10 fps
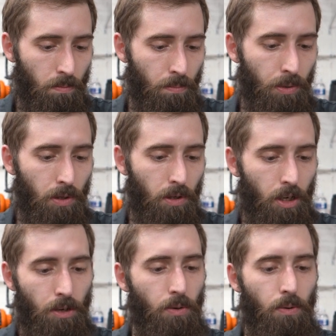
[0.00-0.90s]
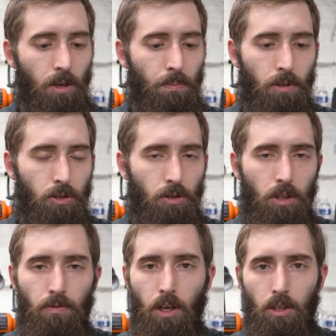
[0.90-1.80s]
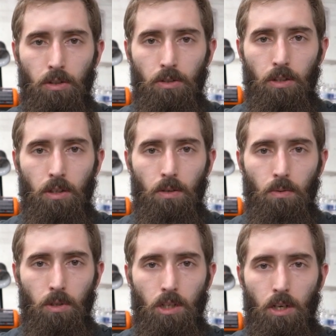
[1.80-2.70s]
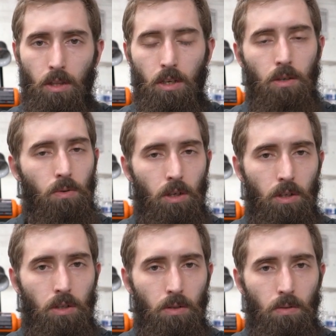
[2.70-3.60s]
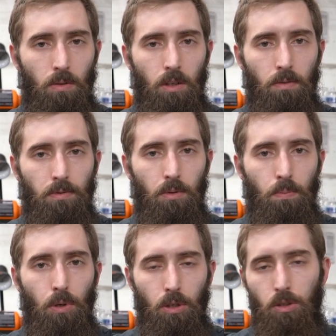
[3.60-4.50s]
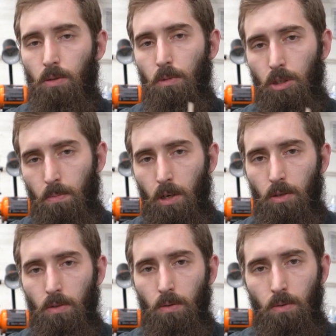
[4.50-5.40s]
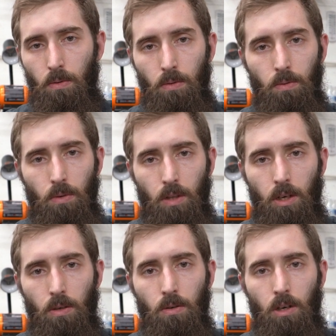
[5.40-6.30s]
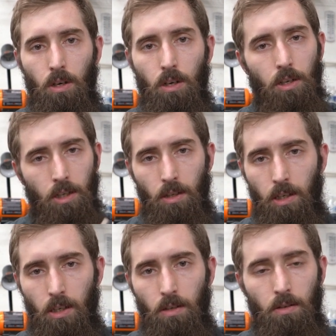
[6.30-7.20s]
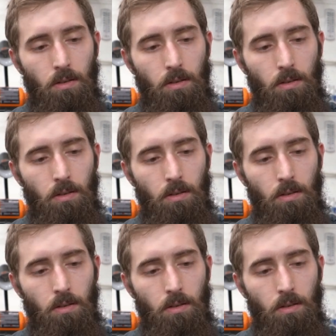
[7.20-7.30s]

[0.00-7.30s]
But I don't want to put stress fractures in it, which I think you can do if you push too much metal without annealing it.